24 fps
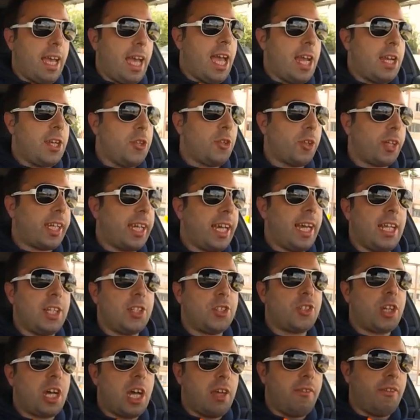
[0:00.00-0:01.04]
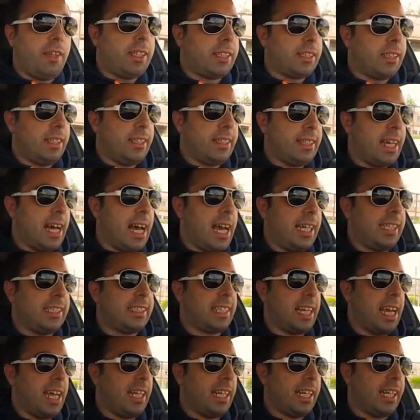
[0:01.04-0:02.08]
and you can drive it nice
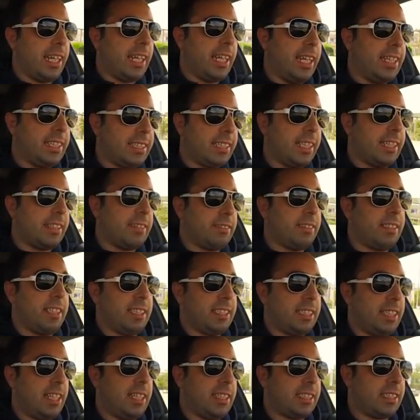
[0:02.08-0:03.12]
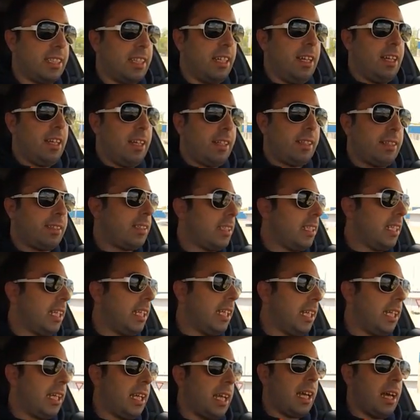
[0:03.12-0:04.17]
and easy. This is the